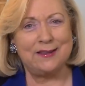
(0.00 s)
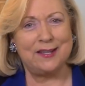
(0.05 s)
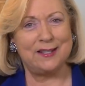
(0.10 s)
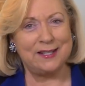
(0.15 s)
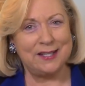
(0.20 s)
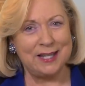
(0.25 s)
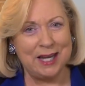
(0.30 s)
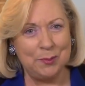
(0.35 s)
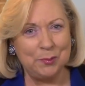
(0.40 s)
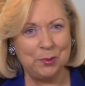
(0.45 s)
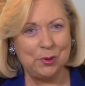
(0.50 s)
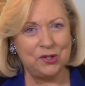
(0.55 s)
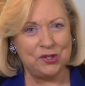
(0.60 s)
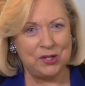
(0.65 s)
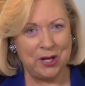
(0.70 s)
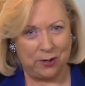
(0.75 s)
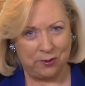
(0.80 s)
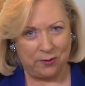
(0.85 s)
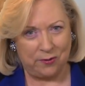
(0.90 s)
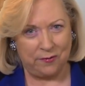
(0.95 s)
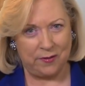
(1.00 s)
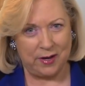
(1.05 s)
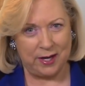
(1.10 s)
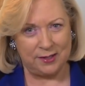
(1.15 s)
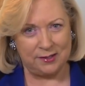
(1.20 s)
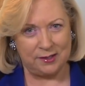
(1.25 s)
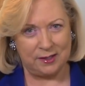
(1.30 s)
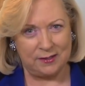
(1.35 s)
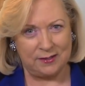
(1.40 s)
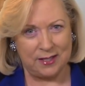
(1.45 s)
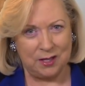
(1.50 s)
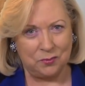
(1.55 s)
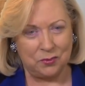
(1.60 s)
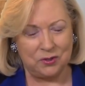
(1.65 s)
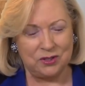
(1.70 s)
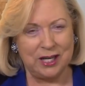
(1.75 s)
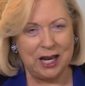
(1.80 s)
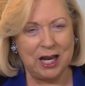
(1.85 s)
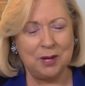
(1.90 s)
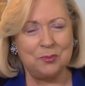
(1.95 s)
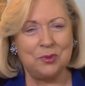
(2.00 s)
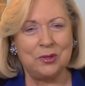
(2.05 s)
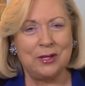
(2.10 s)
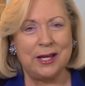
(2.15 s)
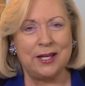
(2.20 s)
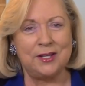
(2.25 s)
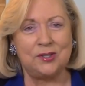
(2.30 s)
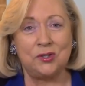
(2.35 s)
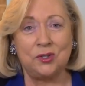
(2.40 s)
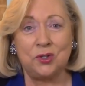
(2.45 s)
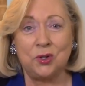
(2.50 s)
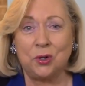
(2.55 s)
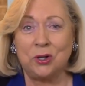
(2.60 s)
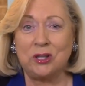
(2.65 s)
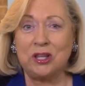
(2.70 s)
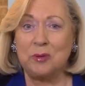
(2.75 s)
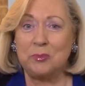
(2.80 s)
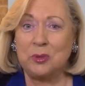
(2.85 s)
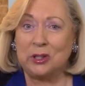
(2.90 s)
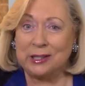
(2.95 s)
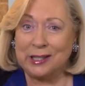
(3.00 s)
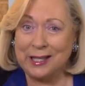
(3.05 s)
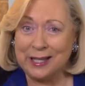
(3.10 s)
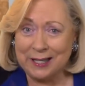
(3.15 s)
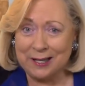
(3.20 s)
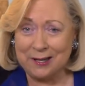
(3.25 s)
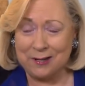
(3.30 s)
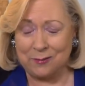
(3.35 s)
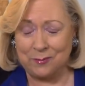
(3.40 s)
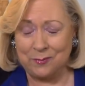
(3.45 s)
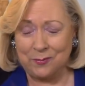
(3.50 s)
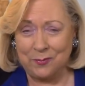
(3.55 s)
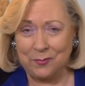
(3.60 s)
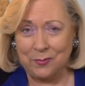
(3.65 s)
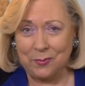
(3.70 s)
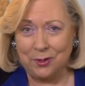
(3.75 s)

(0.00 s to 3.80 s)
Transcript: the temple sacrifices that will take place during the millennium